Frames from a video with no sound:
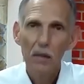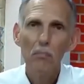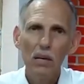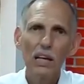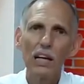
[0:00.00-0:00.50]

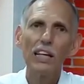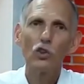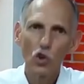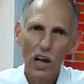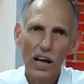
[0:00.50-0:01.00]
Immediately
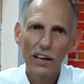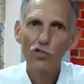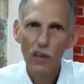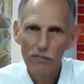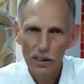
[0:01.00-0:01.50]
in
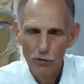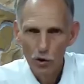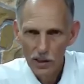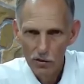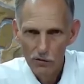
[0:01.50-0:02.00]
July 7 of
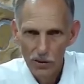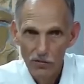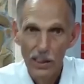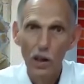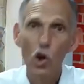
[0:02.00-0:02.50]

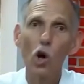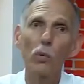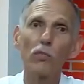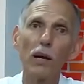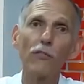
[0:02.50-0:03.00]
2015, a
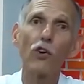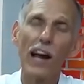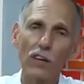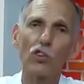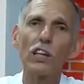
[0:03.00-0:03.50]
call was made
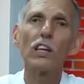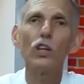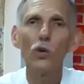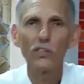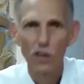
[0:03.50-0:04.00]
for action in
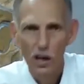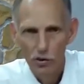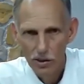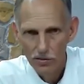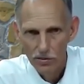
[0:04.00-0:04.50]
the U.S.
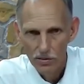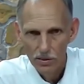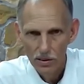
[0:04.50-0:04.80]
Congress.